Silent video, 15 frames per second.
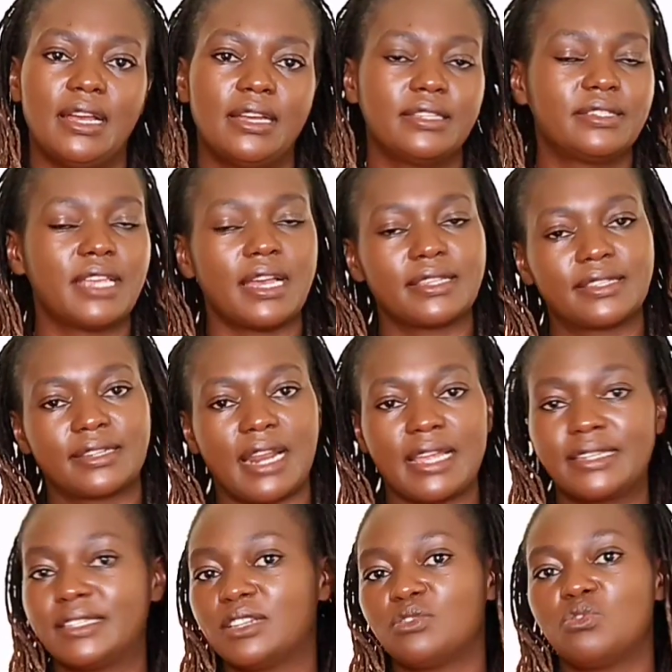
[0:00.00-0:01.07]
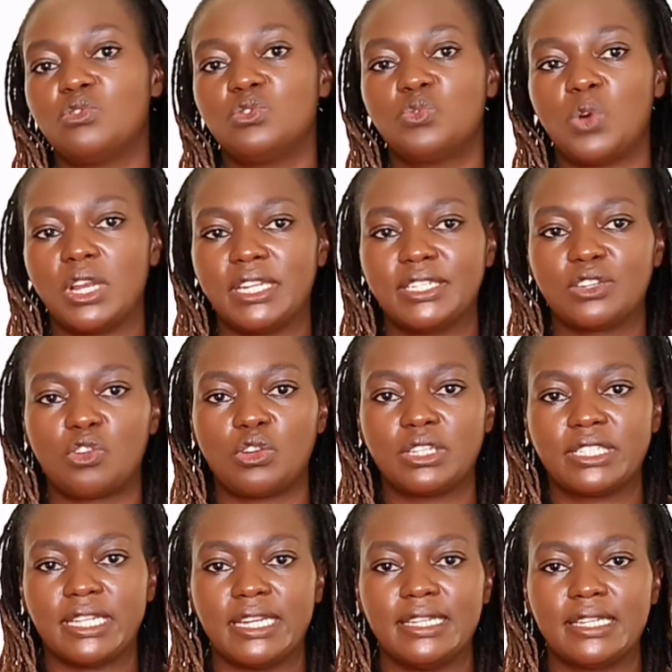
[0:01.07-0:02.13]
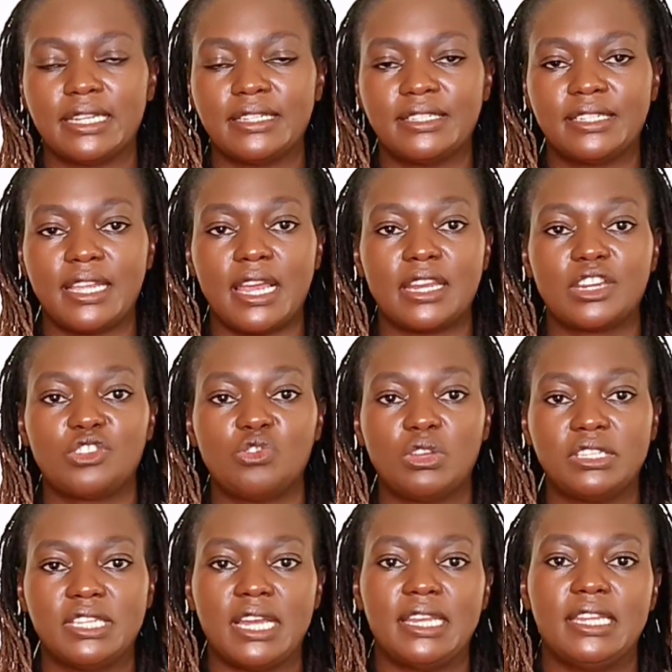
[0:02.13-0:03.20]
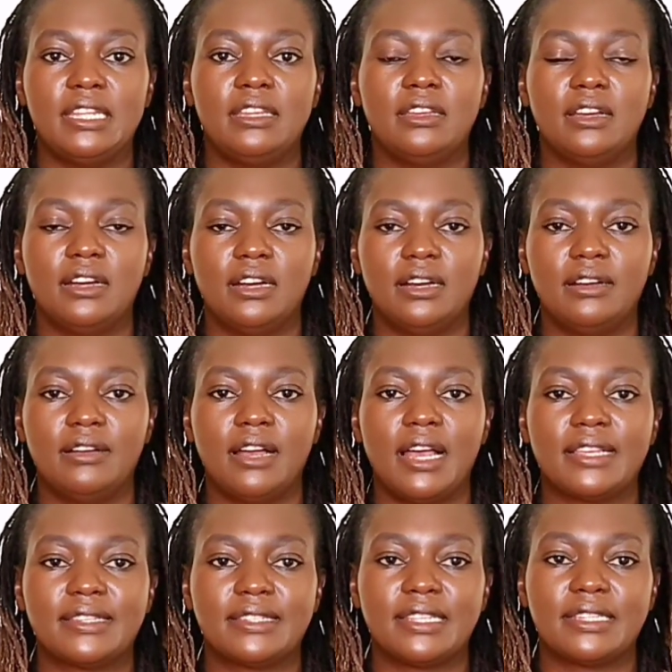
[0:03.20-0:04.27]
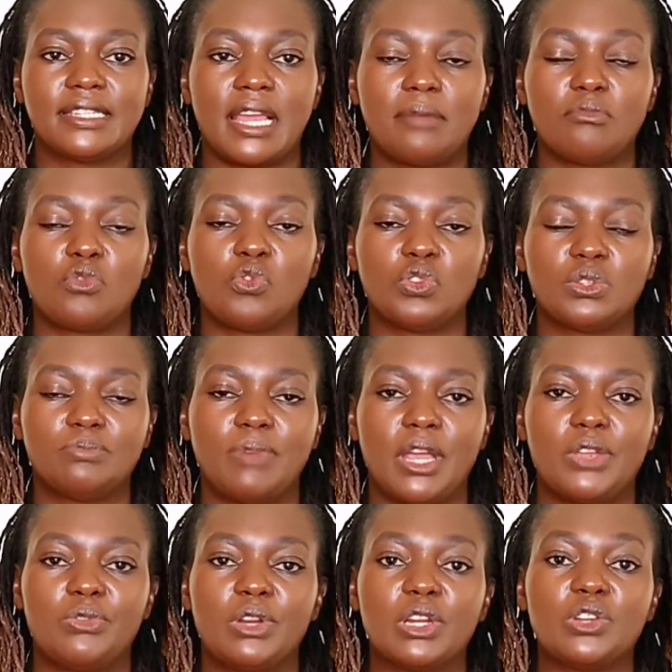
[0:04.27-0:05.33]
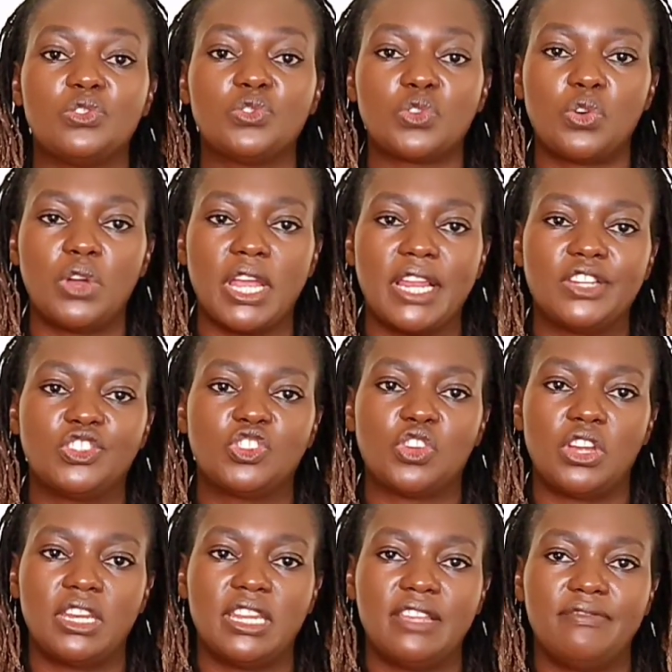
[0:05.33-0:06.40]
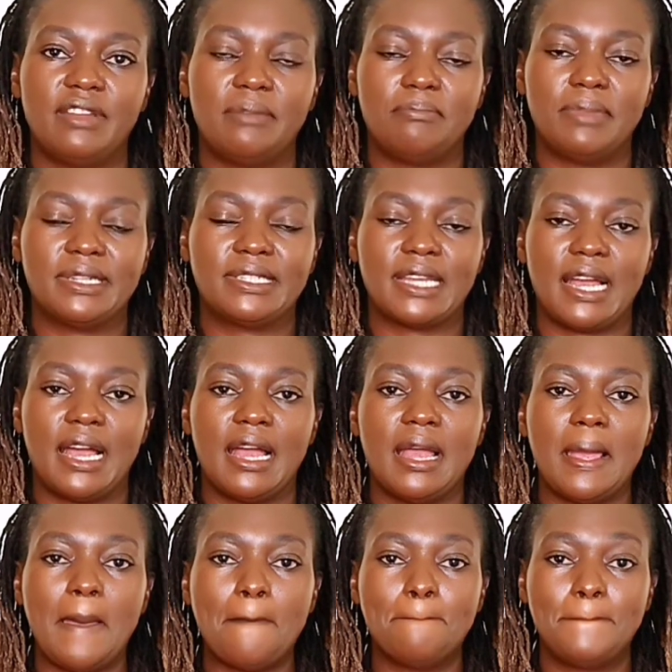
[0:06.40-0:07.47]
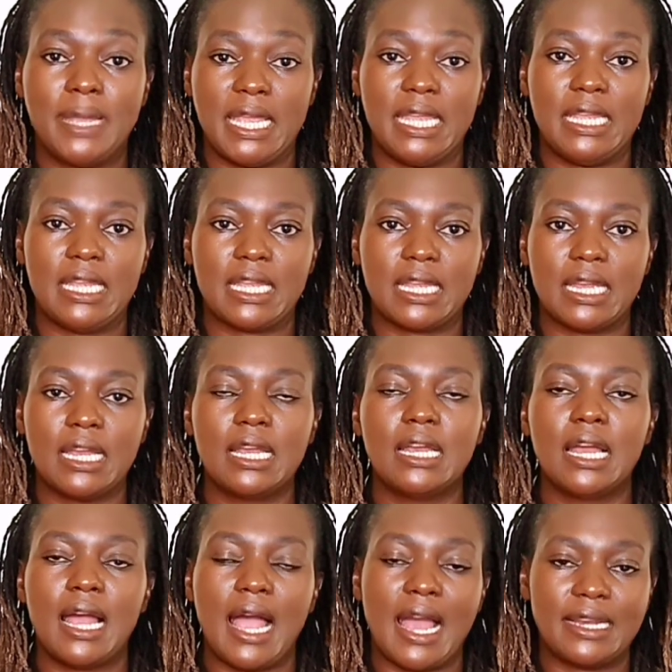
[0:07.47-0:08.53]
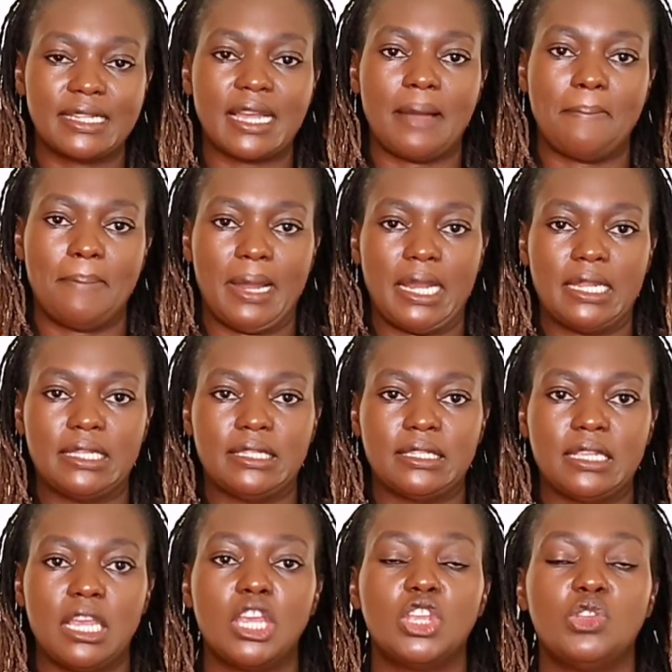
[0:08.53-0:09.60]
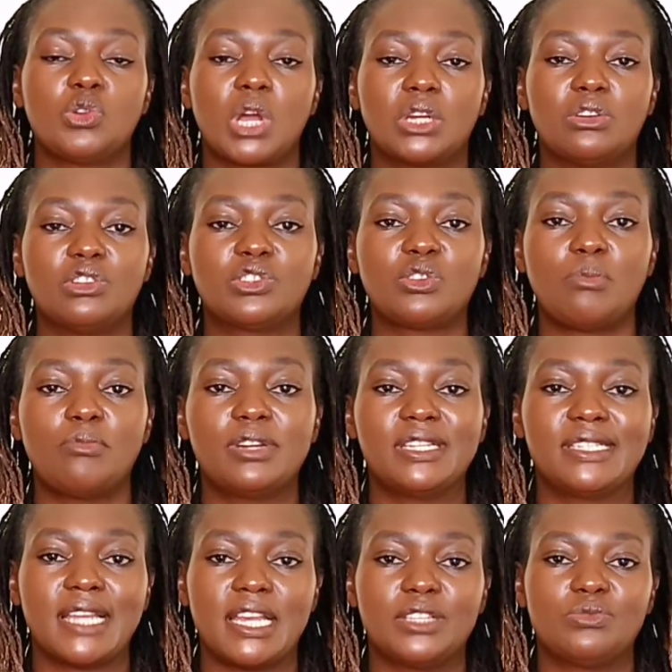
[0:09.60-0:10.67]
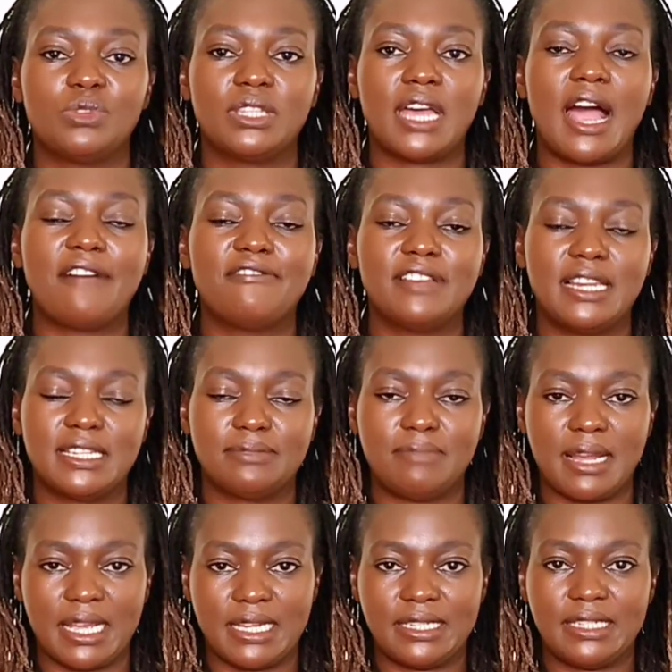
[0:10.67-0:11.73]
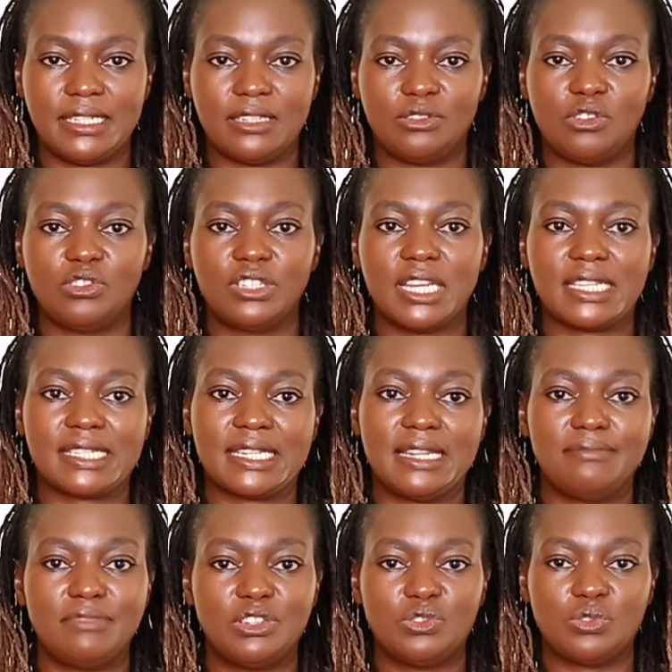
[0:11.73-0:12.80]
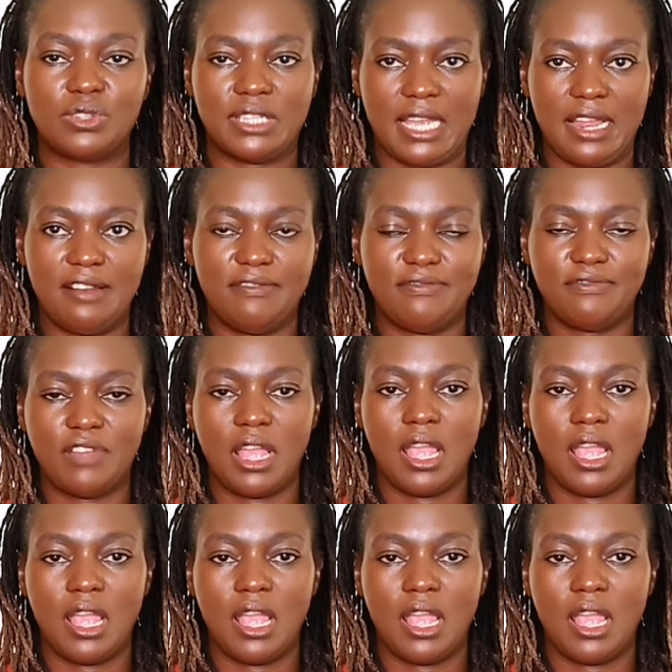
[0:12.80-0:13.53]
just writing good quality content and sharing your journey as the time goes by, you will grow and join even better paying ad companies. You can also monetize with affiliate marketing. Don't just limit yourself.